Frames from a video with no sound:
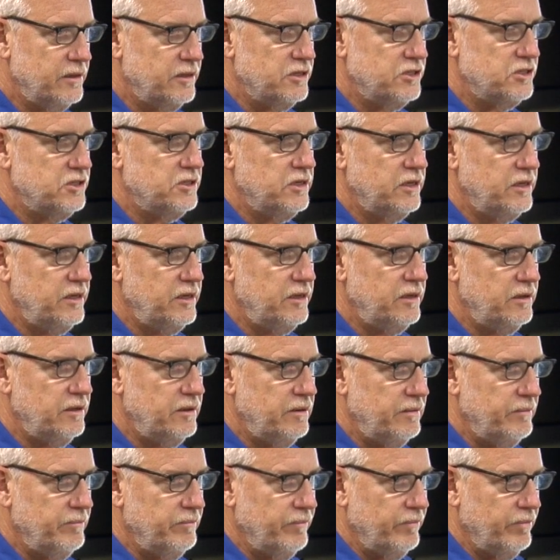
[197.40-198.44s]
in the city,
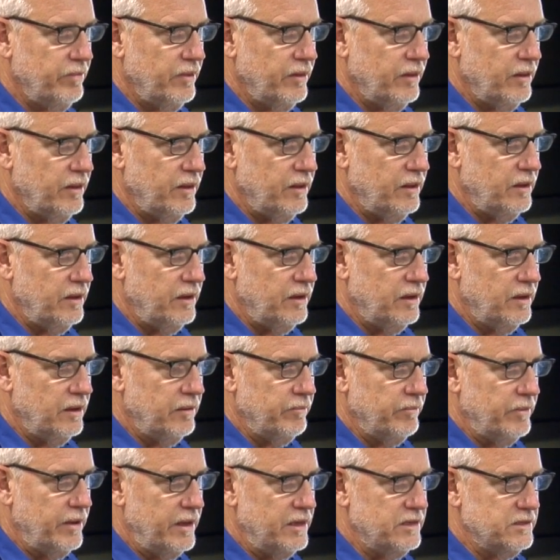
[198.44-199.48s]

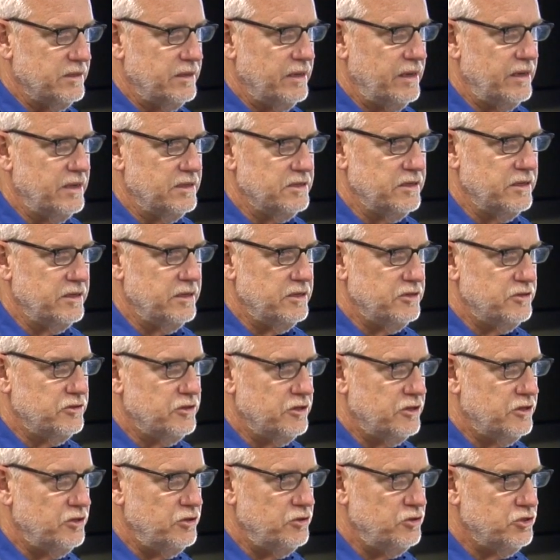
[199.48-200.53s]
as an
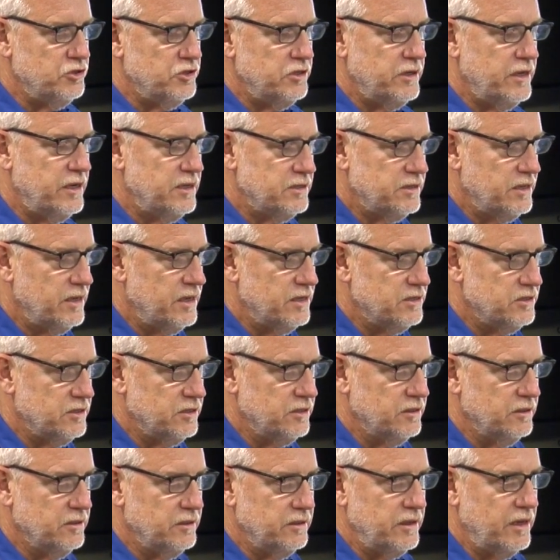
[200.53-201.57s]
institution,
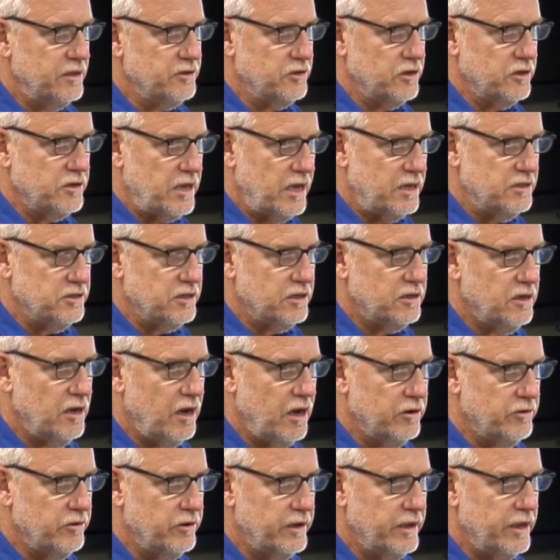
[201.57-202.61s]
as a
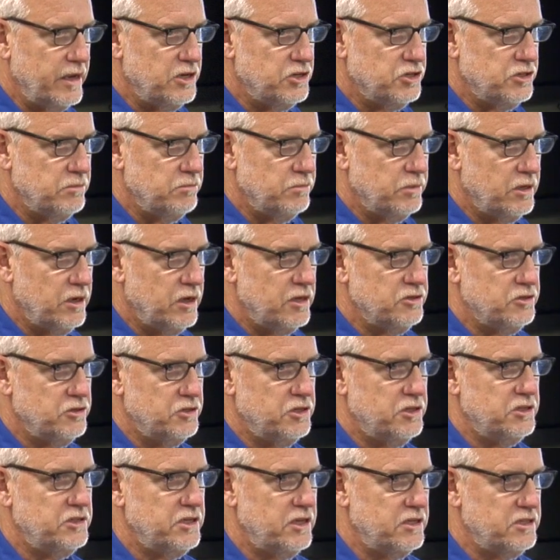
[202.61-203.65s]
congregation, but also
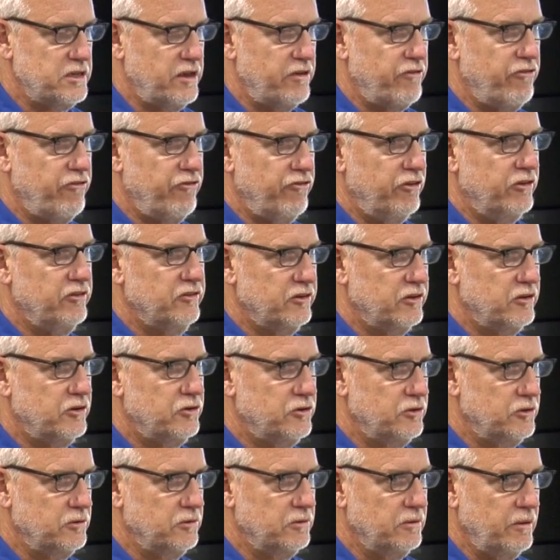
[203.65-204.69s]
just as a
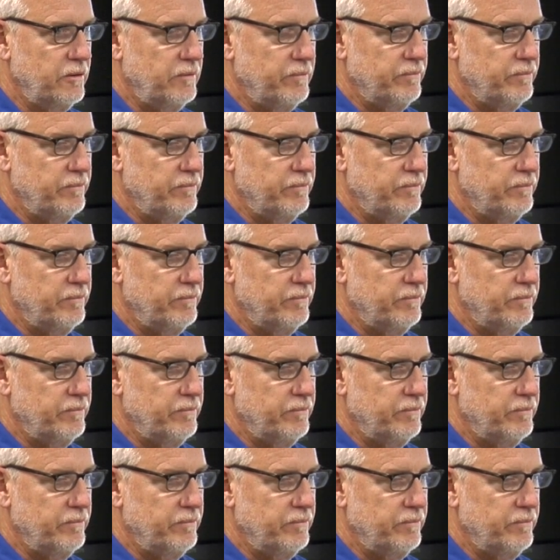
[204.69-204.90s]
physical